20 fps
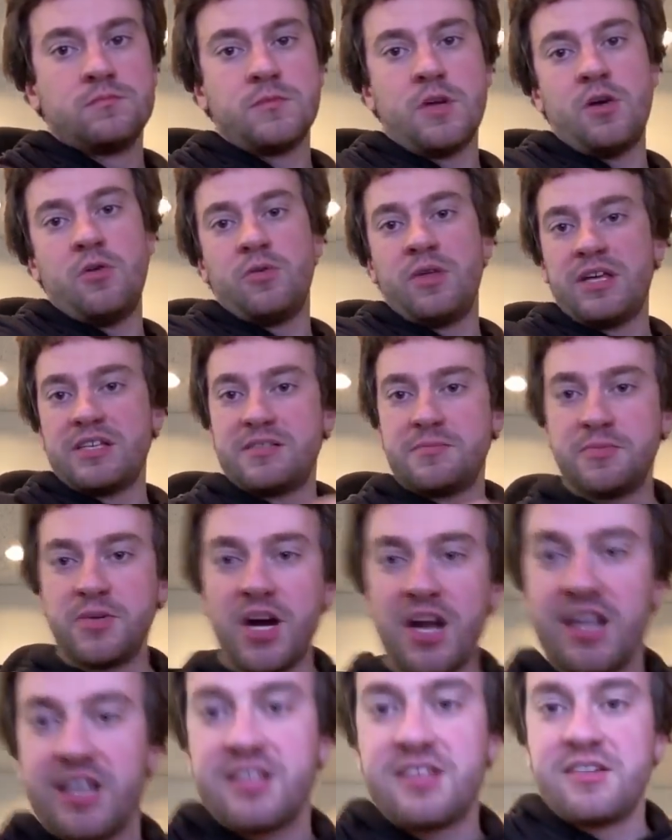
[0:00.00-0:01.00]
Oh, that's the
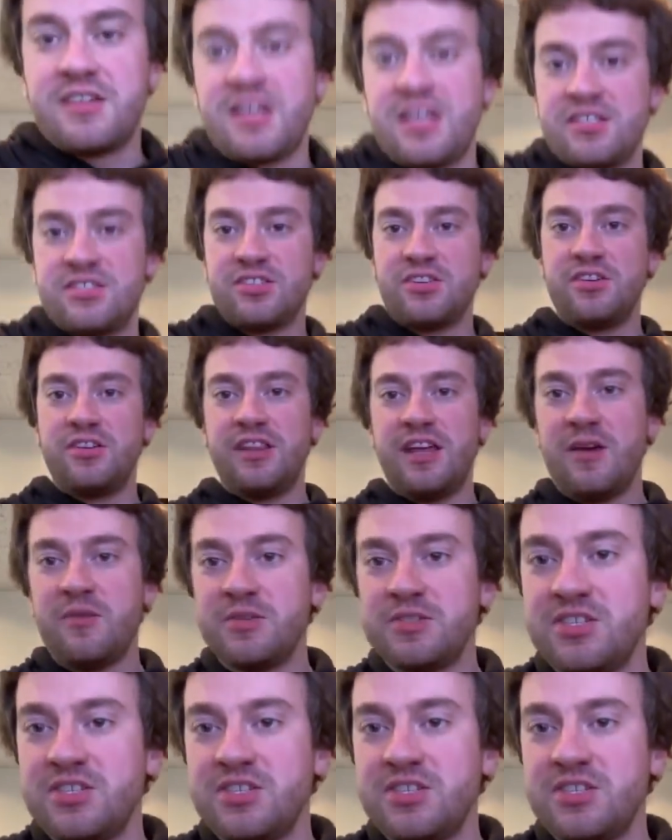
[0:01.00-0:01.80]
product. I can't show you that.